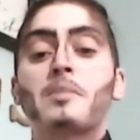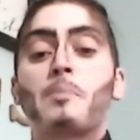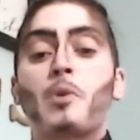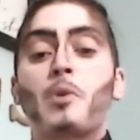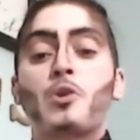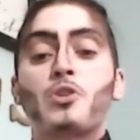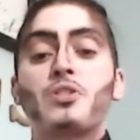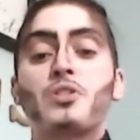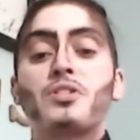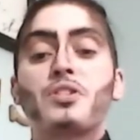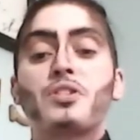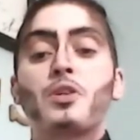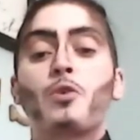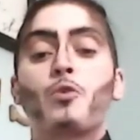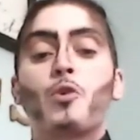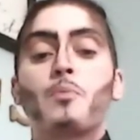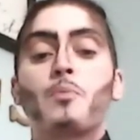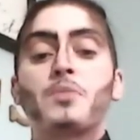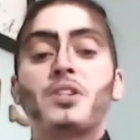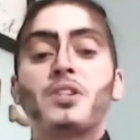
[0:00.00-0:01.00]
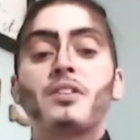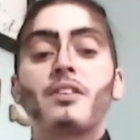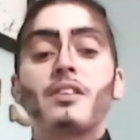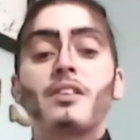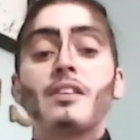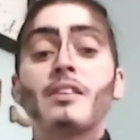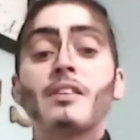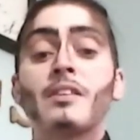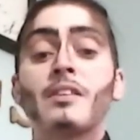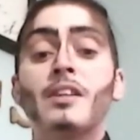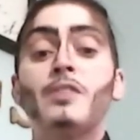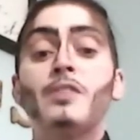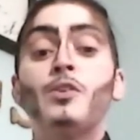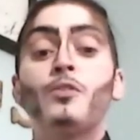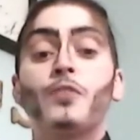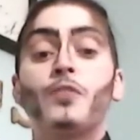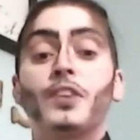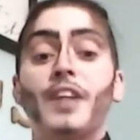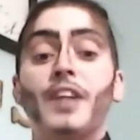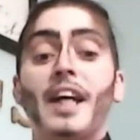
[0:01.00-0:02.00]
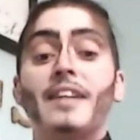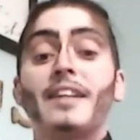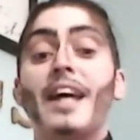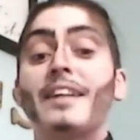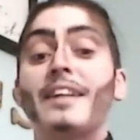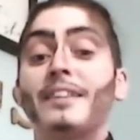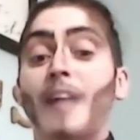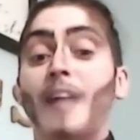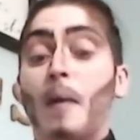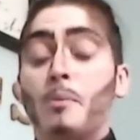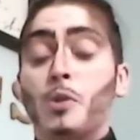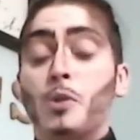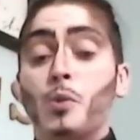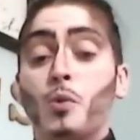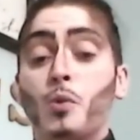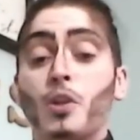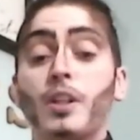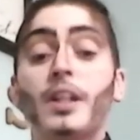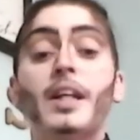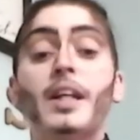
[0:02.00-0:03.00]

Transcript: persons and groups in Newfoundland and Labrador.